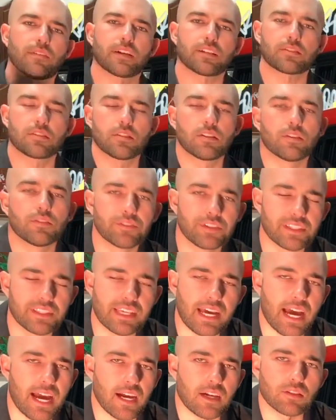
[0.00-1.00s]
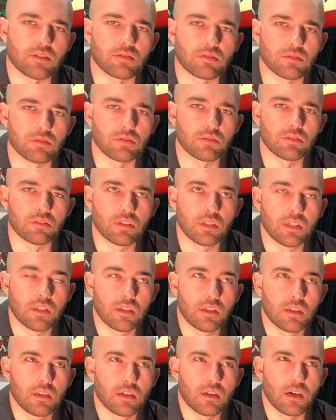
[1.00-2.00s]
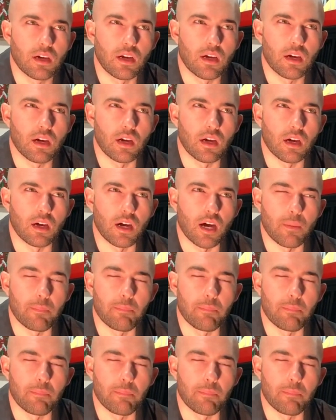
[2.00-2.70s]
actually owned this axle. I